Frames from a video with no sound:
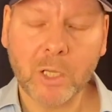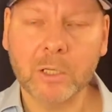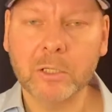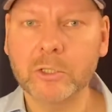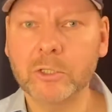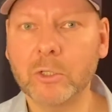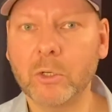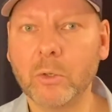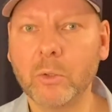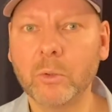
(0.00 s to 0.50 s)

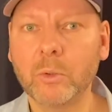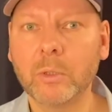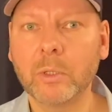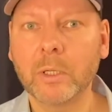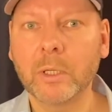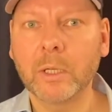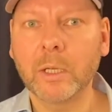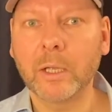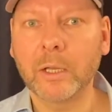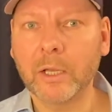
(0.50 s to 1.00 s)
So,
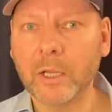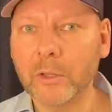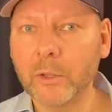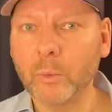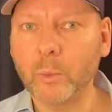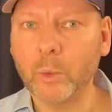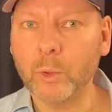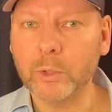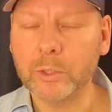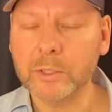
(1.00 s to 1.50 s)
in other
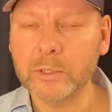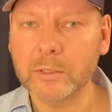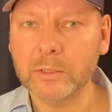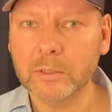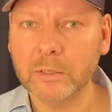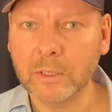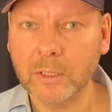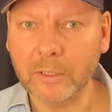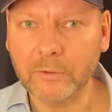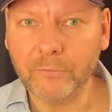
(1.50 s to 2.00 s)

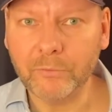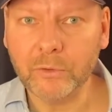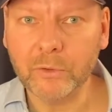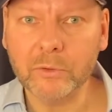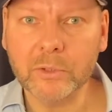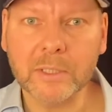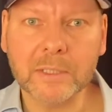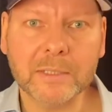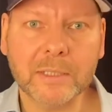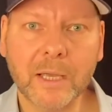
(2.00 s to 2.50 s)
words, if
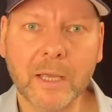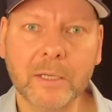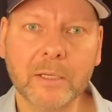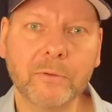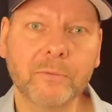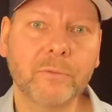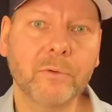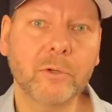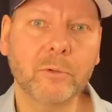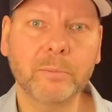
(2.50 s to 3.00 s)
you
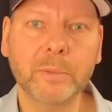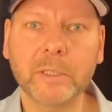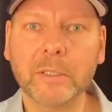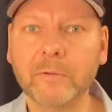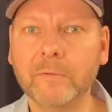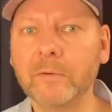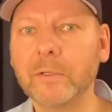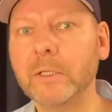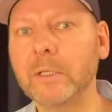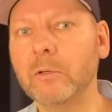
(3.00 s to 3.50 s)
decided for a
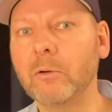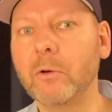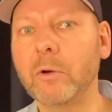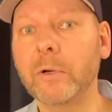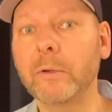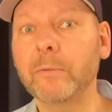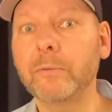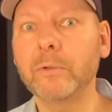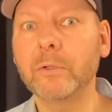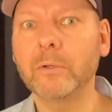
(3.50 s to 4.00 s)
BEV,
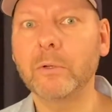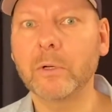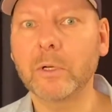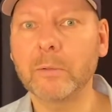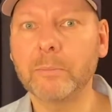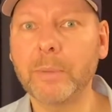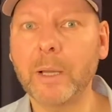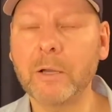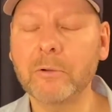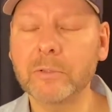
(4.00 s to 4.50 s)
or if you're
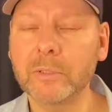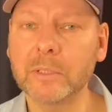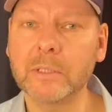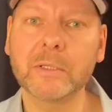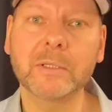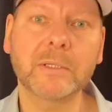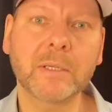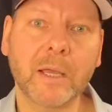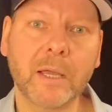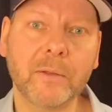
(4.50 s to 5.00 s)
about to
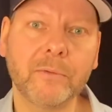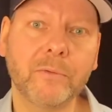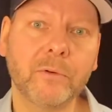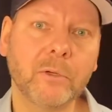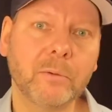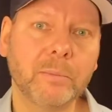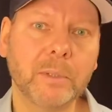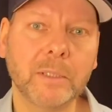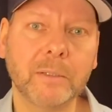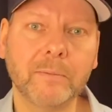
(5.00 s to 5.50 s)
decide
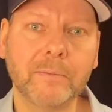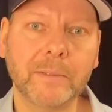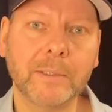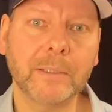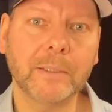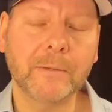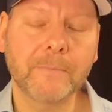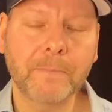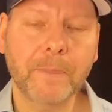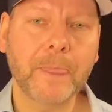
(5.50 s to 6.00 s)
for a
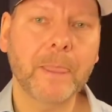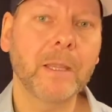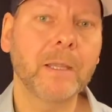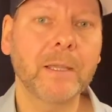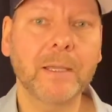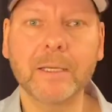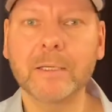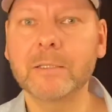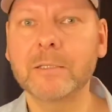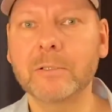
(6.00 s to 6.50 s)
BEV,
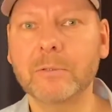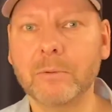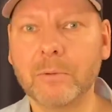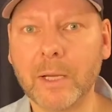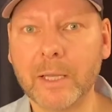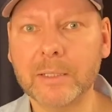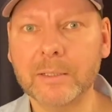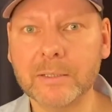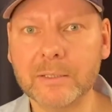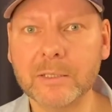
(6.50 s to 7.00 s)
it's the
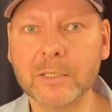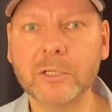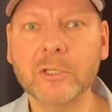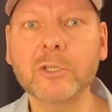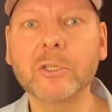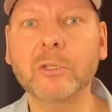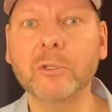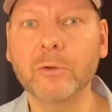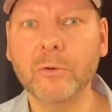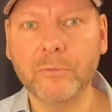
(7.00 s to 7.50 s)
right
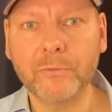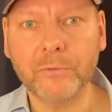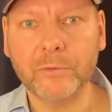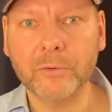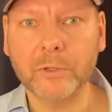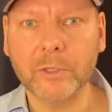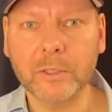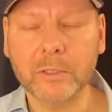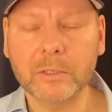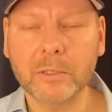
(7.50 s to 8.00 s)
decision, go
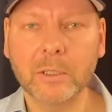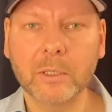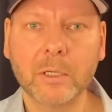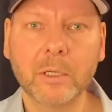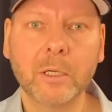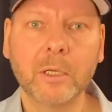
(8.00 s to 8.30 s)
for it.